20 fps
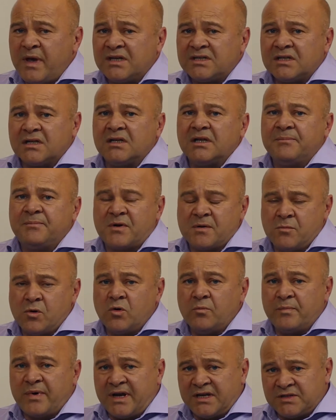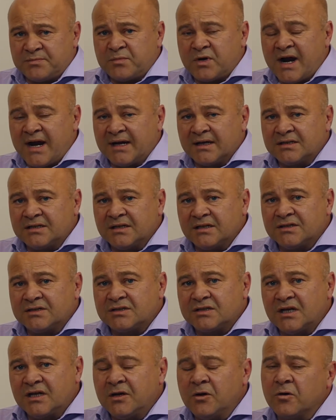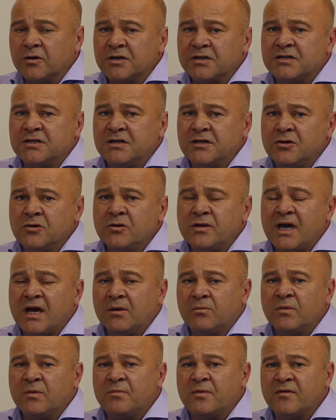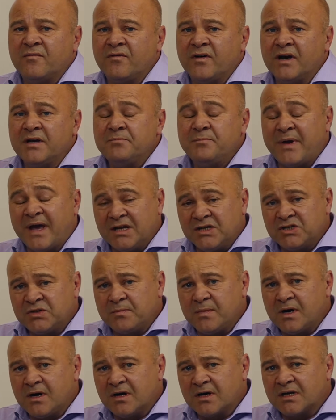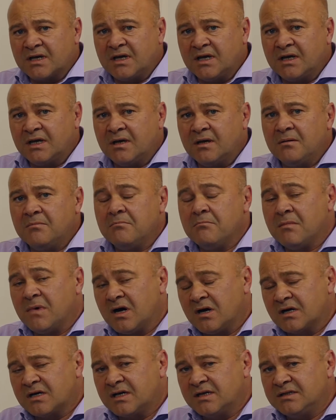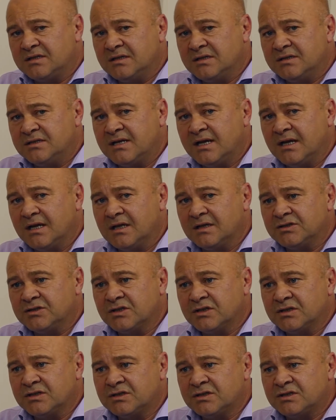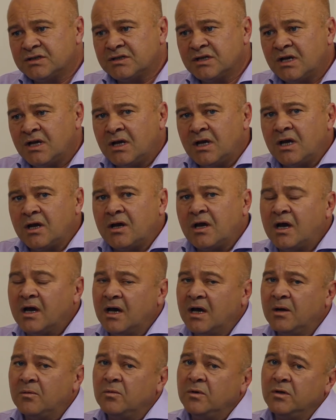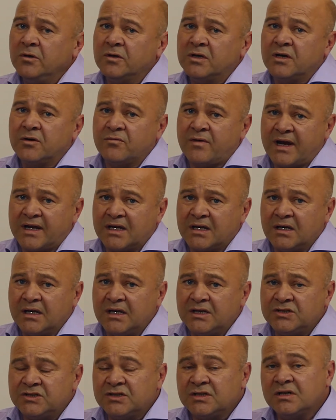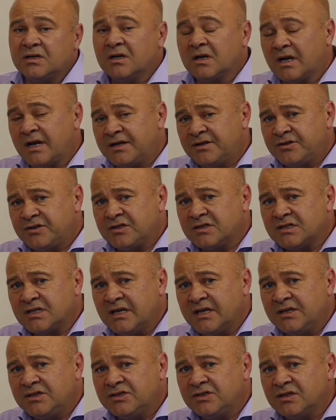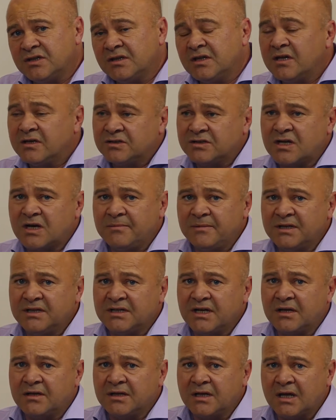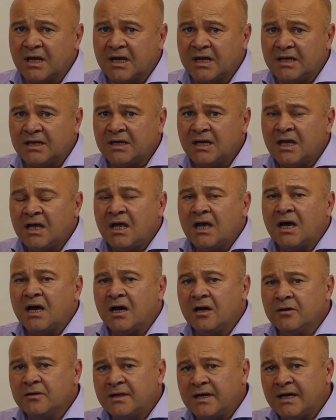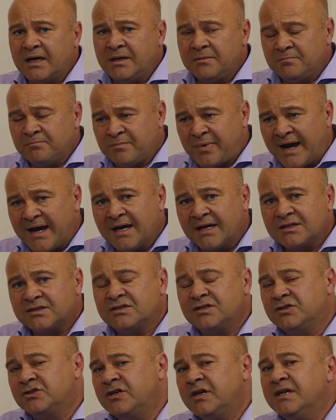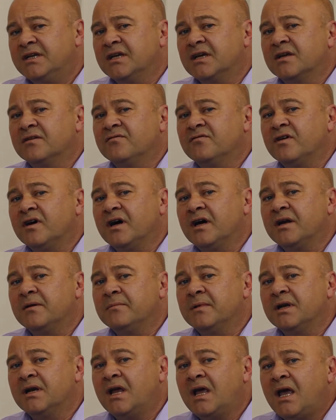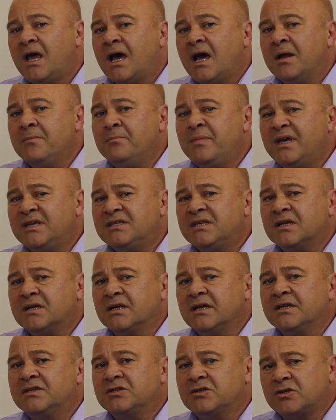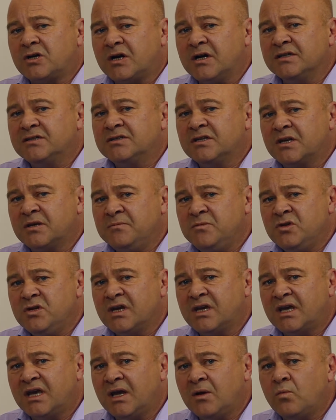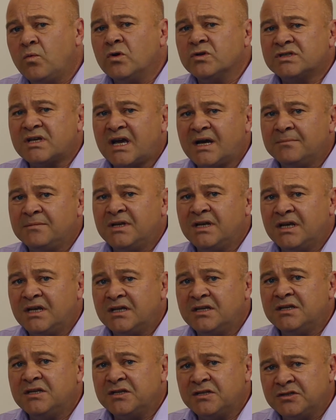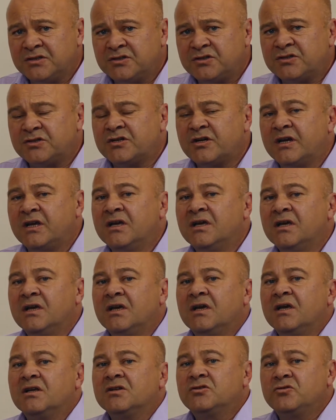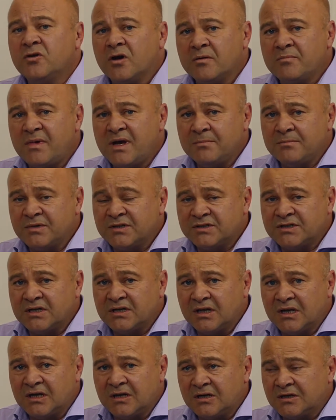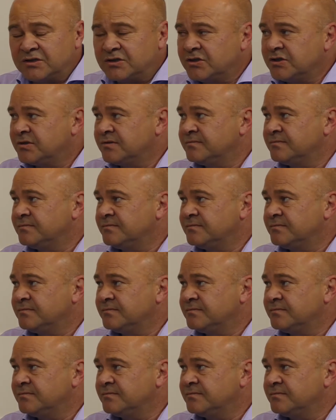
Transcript: basically promote best practice. In order to do that, we provide benchmarking, market intelligence, we look at regulation, legislation that's coming down the line, how that impacts the trading environment, and basically try to communicate what's happening in the industry to our members at large.